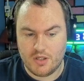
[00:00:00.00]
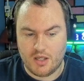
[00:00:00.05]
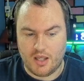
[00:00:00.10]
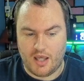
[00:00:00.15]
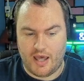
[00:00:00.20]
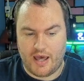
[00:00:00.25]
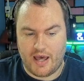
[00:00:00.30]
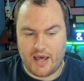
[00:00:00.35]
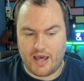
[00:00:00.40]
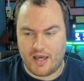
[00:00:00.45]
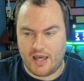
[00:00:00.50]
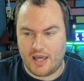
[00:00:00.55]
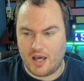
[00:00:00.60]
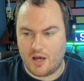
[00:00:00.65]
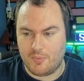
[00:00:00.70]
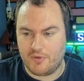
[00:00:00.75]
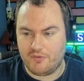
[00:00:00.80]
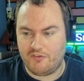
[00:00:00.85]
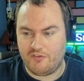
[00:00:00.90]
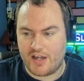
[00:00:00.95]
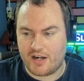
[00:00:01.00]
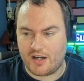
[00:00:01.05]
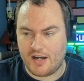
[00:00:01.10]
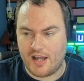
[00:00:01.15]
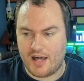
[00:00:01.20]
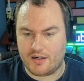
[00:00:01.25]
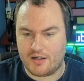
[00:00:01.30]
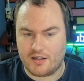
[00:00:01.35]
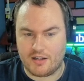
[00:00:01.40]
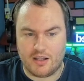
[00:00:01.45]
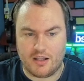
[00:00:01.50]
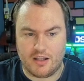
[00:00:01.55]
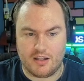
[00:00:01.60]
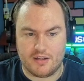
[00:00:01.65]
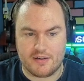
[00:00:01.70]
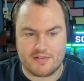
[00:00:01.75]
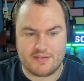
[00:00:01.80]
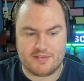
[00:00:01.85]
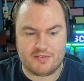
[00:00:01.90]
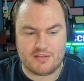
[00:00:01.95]
Above Venonat
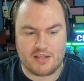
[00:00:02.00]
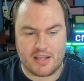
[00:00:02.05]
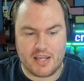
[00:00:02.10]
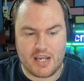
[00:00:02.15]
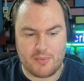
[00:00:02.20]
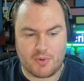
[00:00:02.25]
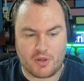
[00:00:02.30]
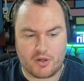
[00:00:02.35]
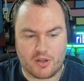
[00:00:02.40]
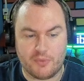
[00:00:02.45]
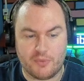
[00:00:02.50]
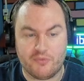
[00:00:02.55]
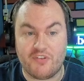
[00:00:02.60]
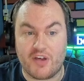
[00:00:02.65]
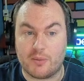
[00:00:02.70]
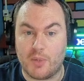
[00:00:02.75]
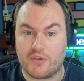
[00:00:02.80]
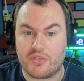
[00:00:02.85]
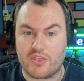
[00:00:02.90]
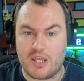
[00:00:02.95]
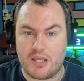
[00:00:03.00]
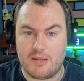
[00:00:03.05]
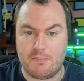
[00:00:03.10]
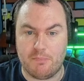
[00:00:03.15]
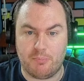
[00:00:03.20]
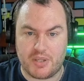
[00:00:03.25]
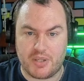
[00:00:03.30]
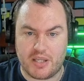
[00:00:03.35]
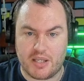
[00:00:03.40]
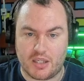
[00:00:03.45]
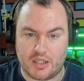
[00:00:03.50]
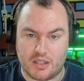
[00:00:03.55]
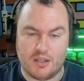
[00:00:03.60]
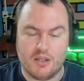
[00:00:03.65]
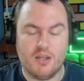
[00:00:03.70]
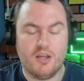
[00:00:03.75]
in C, but I'm going to put Venomoth in B.